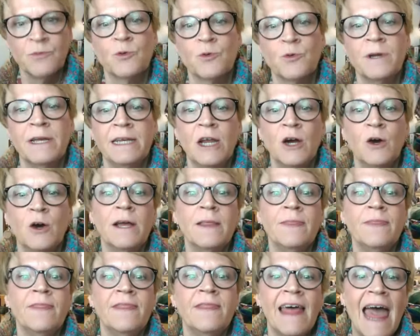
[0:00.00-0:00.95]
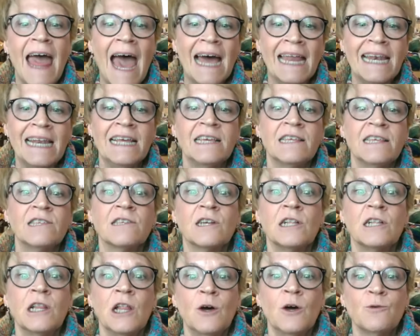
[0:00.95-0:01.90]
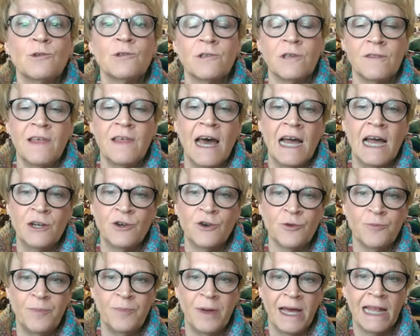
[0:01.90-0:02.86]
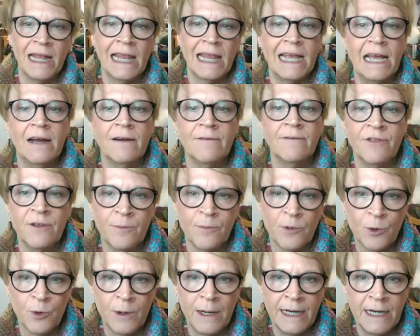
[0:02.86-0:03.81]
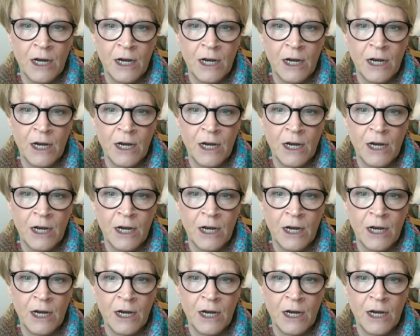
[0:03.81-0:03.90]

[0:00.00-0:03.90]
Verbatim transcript: merino, and that is close to the underbelly of the merino